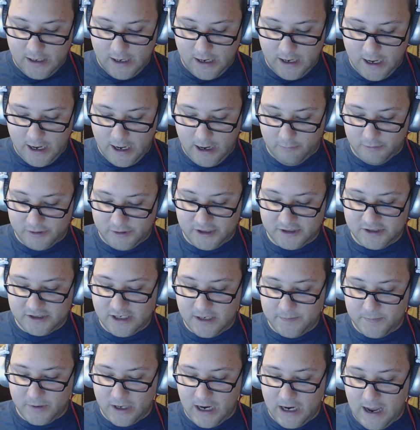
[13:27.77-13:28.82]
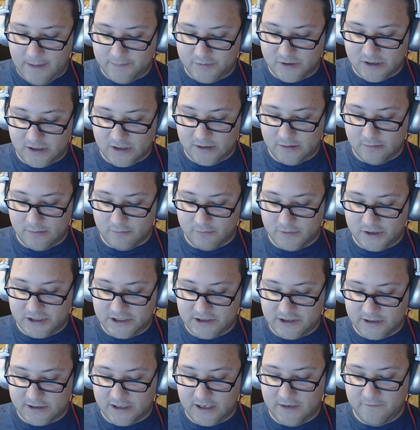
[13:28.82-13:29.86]
with the cheaper option
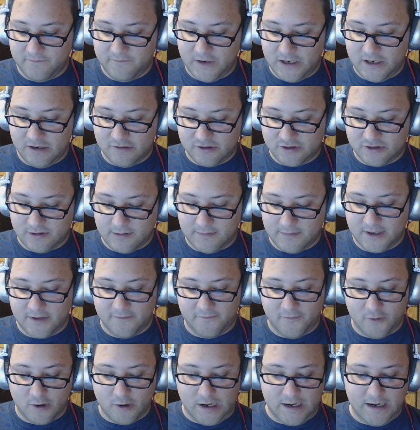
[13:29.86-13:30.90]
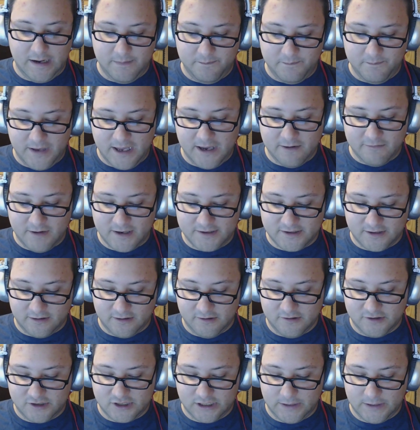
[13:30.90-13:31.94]
restricting video streaming to 480p
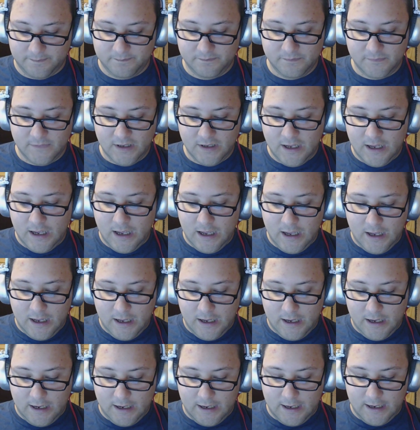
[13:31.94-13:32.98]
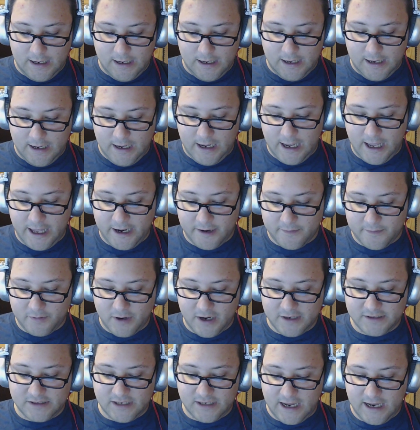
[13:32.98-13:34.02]
resolution. A higher
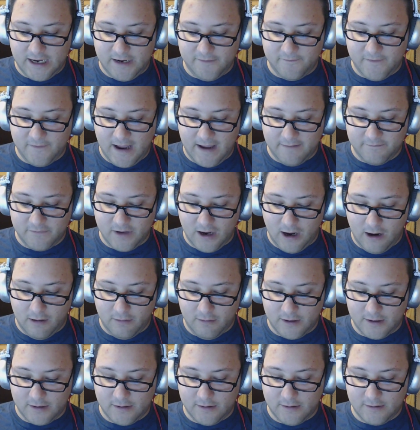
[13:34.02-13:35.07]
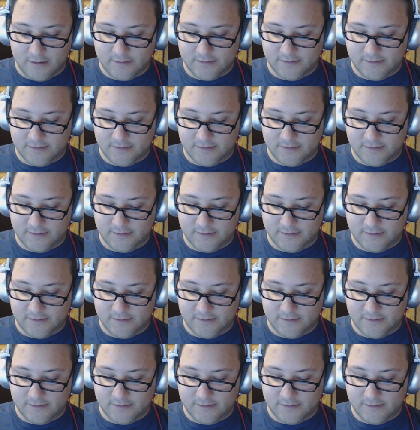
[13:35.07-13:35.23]
priced $85